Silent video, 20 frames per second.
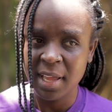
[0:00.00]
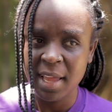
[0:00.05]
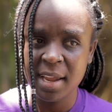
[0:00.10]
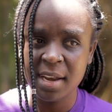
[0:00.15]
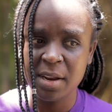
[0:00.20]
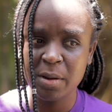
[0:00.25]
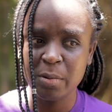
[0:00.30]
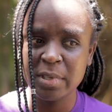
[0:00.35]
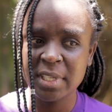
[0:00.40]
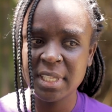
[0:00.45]

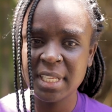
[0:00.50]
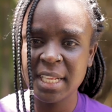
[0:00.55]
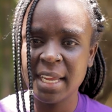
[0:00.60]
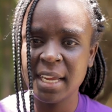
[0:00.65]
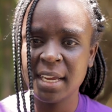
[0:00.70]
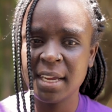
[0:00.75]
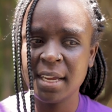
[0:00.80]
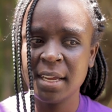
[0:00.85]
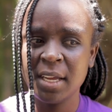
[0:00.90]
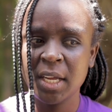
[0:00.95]
And I was
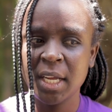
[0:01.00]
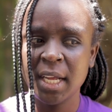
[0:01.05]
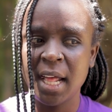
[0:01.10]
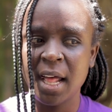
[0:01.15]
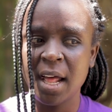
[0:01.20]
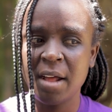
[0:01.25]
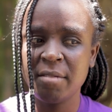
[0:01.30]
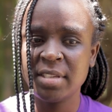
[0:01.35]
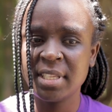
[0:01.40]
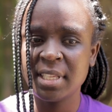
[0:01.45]
like,
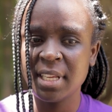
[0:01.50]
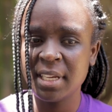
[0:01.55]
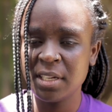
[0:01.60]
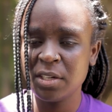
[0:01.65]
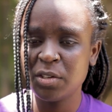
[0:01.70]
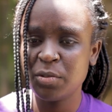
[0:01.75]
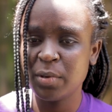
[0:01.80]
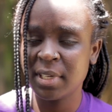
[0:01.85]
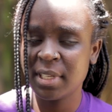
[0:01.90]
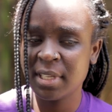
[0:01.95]
I've
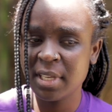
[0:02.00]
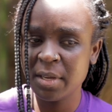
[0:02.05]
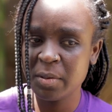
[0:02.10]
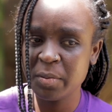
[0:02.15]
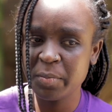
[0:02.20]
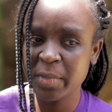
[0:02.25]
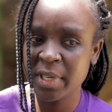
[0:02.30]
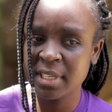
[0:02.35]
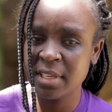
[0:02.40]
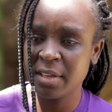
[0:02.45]
started to
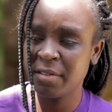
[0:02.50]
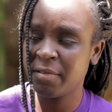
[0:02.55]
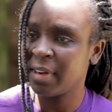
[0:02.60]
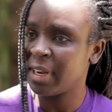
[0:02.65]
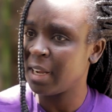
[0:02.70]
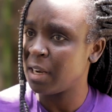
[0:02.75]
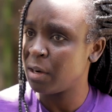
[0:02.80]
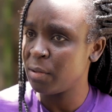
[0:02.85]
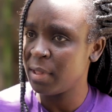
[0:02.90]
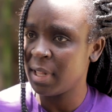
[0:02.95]
accept myself,
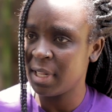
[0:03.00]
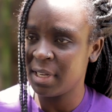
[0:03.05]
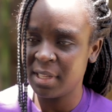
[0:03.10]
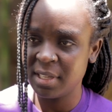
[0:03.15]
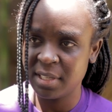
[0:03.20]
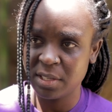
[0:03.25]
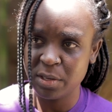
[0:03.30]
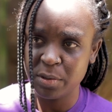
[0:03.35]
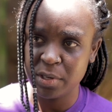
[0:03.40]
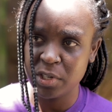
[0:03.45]
and I know that
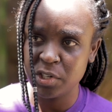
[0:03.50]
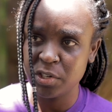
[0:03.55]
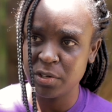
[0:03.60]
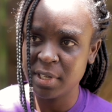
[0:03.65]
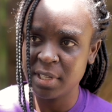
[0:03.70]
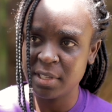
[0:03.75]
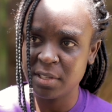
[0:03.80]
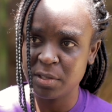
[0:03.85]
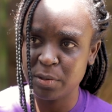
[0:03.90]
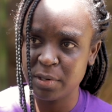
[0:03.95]
this
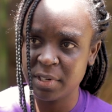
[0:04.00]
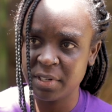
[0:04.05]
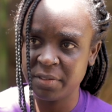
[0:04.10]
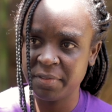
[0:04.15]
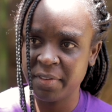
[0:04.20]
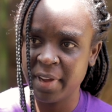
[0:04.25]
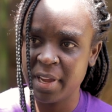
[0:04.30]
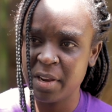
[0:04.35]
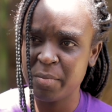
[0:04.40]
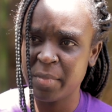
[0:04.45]
condition does not
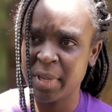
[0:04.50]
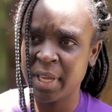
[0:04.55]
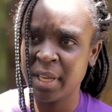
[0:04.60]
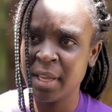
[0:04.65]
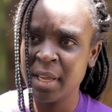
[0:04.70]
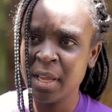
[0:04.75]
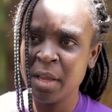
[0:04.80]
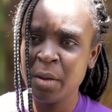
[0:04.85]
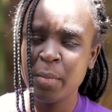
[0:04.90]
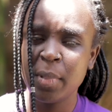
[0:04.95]
define me.
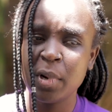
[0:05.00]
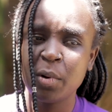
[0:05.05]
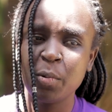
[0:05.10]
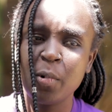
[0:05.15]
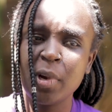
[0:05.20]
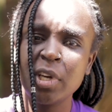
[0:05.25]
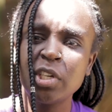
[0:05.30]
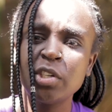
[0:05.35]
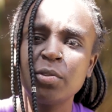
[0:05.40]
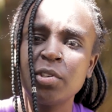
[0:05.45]
But
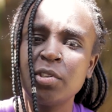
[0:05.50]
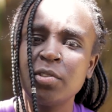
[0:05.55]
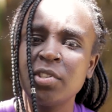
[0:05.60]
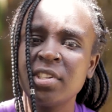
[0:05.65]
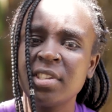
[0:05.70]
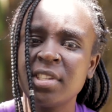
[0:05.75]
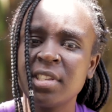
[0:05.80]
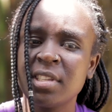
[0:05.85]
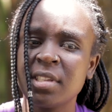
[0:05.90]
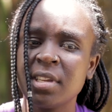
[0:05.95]
why should you
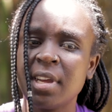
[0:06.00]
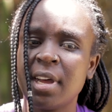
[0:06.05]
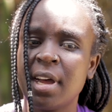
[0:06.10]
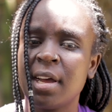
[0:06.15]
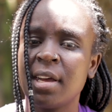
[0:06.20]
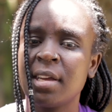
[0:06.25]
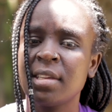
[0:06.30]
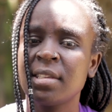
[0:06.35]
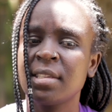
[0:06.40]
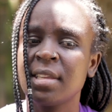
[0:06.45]
just
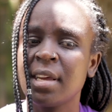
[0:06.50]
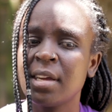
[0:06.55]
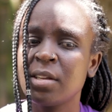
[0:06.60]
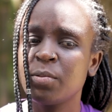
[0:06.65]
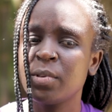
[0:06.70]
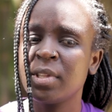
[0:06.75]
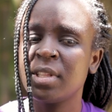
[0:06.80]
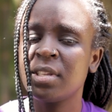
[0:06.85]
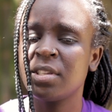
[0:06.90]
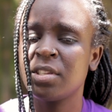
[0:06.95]

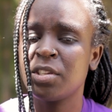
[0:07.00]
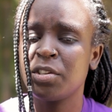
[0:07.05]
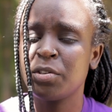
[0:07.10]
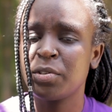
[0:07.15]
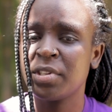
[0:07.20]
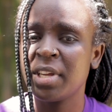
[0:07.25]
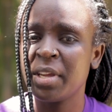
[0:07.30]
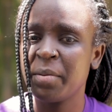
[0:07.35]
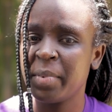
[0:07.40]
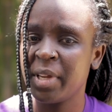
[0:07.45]
start with
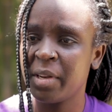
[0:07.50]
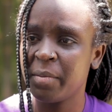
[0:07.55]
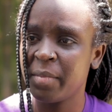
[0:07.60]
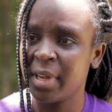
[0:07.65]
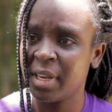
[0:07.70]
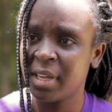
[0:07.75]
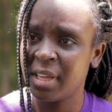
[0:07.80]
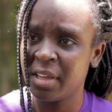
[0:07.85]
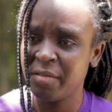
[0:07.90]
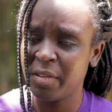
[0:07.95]
stereotyping
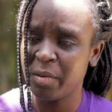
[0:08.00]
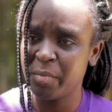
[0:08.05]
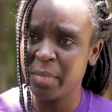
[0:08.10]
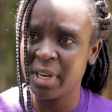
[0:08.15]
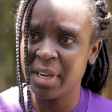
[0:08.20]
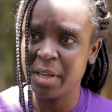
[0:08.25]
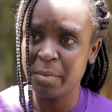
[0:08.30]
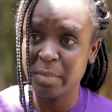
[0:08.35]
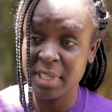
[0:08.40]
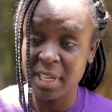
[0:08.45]
me and giving
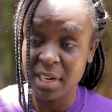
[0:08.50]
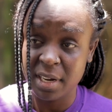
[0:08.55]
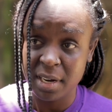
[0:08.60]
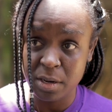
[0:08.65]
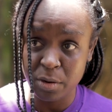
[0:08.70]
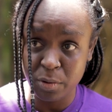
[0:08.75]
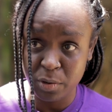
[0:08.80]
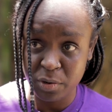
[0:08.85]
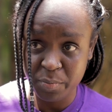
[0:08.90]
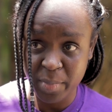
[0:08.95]
me names that
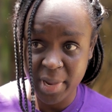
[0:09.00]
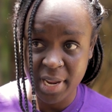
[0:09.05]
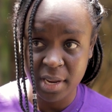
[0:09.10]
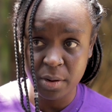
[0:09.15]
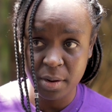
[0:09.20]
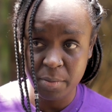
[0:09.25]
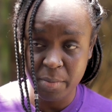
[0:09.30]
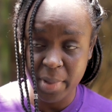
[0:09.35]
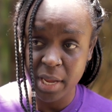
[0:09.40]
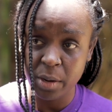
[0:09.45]
are not
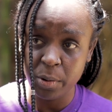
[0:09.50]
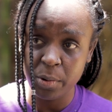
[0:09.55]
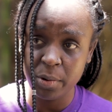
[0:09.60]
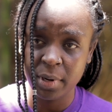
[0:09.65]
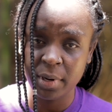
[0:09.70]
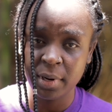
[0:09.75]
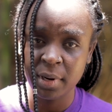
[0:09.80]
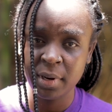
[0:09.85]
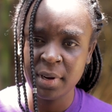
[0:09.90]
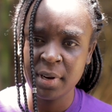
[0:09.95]
my
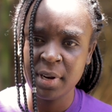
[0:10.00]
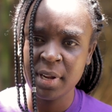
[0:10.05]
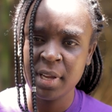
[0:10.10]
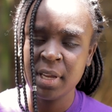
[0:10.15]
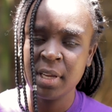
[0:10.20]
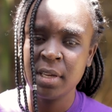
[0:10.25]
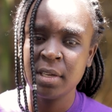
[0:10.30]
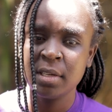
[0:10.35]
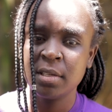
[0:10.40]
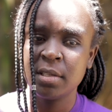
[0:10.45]
own?
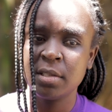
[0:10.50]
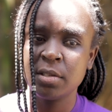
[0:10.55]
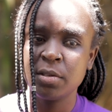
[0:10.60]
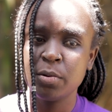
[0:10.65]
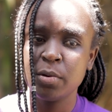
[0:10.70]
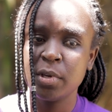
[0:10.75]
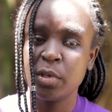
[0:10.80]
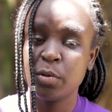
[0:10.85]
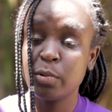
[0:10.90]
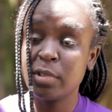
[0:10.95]

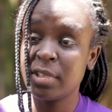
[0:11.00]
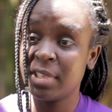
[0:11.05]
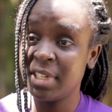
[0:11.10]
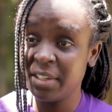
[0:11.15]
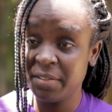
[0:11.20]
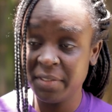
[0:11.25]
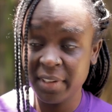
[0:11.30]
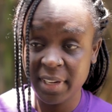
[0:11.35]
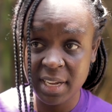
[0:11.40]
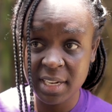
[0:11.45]
So it was
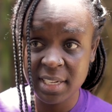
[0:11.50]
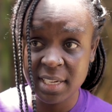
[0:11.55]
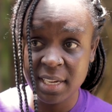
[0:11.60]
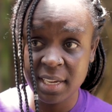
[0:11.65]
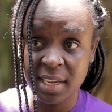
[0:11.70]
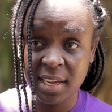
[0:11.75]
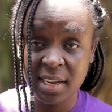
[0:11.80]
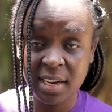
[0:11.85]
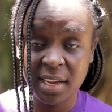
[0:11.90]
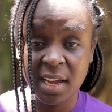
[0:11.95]
difficult
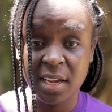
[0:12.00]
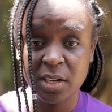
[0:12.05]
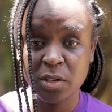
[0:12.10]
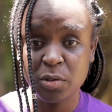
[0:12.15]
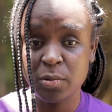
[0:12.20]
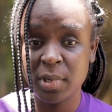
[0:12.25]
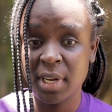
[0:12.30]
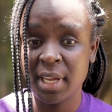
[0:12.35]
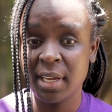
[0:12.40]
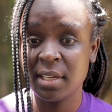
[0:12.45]
again. I had
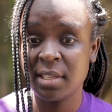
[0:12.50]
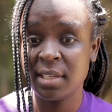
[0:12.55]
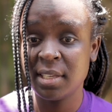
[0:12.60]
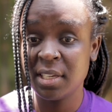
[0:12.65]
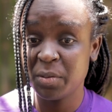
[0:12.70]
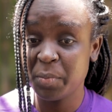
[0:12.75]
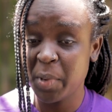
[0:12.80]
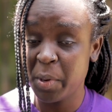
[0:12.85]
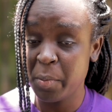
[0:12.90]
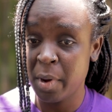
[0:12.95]
to
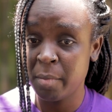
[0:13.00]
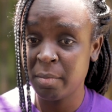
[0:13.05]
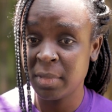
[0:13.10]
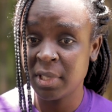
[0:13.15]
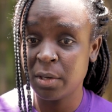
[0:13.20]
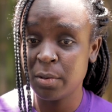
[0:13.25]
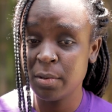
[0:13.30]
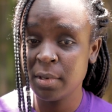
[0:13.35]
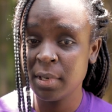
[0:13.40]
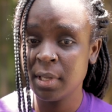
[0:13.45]
sit my mom
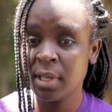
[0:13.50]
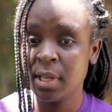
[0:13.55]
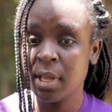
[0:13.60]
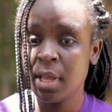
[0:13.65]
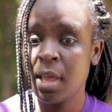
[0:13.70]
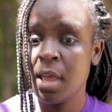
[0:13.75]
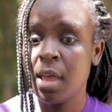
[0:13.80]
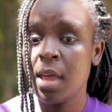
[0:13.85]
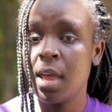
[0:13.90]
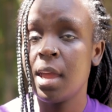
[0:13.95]
down,
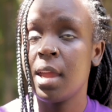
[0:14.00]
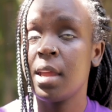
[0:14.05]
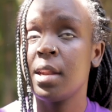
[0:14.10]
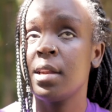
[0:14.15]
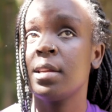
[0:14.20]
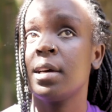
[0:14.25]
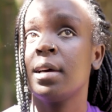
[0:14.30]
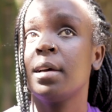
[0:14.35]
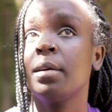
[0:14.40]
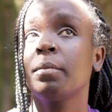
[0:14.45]

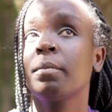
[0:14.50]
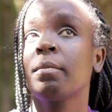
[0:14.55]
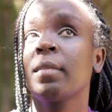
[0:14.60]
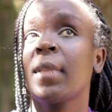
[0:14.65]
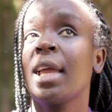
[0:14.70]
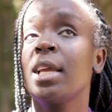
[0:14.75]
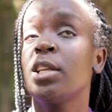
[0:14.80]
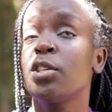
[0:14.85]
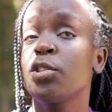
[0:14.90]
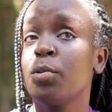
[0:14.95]
and
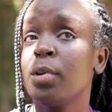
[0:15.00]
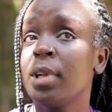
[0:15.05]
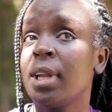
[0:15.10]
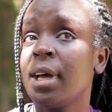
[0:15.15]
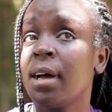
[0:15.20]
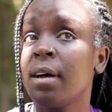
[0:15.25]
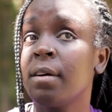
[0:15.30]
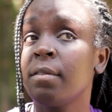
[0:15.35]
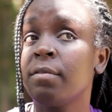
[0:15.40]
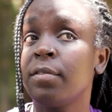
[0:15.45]
I told
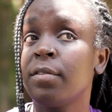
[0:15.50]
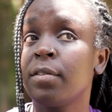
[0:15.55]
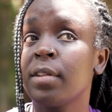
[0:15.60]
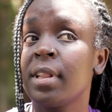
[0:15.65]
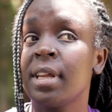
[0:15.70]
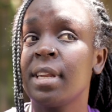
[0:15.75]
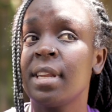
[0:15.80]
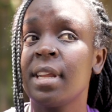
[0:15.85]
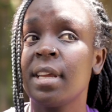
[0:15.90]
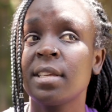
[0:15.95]
her for
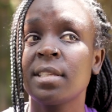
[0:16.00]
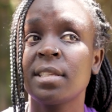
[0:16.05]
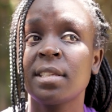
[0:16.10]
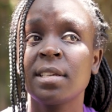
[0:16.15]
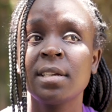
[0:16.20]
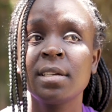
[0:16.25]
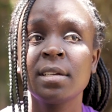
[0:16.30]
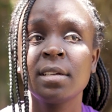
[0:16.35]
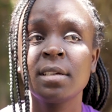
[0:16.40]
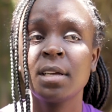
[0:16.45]
the
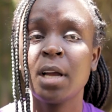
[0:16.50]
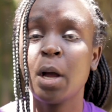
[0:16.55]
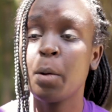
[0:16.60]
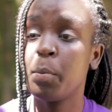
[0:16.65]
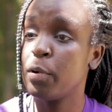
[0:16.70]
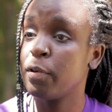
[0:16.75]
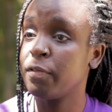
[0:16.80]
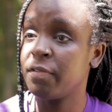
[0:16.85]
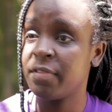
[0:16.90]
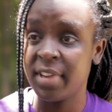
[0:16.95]
next
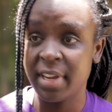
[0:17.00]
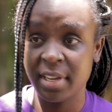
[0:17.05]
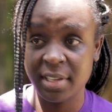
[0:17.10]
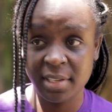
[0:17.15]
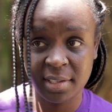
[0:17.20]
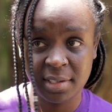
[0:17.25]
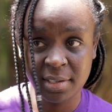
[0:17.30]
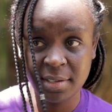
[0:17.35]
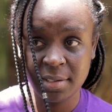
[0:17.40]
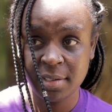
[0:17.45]
couple of
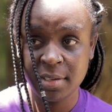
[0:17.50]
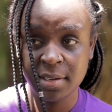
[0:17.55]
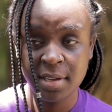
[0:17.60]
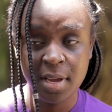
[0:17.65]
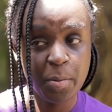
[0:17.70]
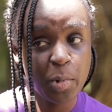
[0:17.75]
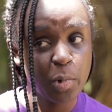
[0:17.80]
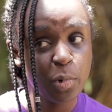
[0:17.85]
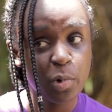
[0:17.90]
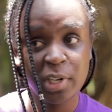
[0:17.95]
years,
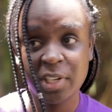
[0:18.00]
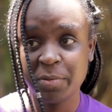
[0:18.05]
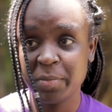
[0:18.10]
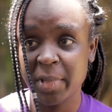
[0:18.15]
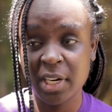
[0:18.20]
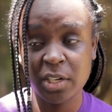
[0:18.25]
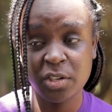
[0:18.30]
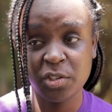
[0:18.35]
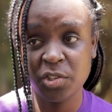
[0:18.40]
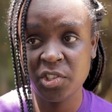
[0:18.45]
I'm not going
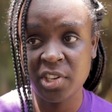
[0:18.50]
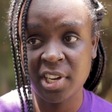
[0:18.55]
back to